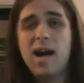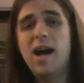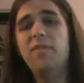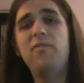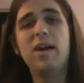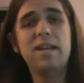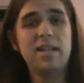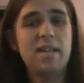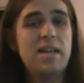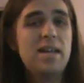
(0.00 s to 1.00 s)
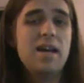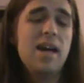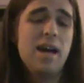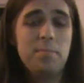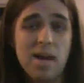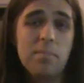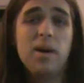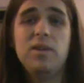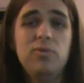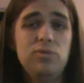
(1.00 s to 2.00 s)
I find I'm not
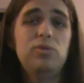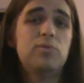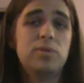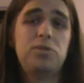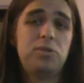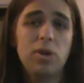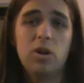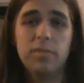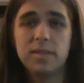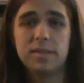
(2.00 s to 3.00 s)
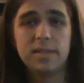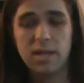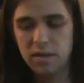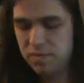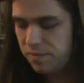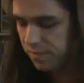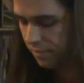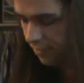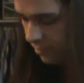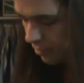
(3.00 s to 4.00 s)
my usual charming self.
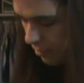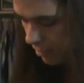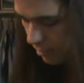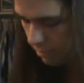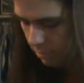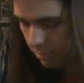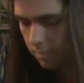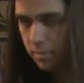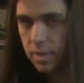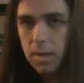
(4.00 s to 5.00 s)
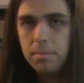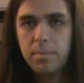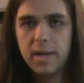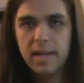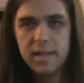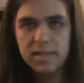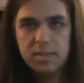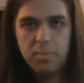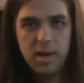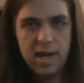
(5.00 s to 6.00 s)
But I got
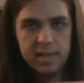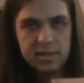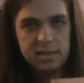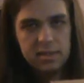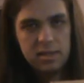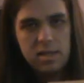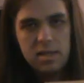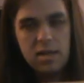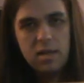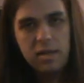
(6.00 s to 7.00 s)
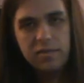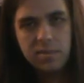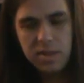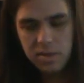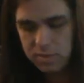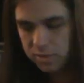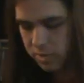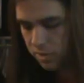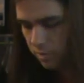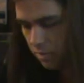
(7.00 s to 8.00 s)
this box from the Old
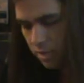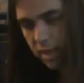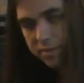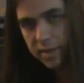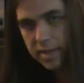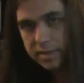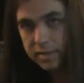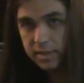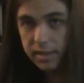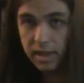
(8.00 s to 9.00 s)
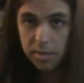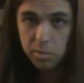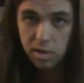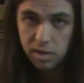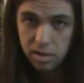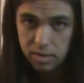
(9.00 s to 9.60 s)
School NYCGamer.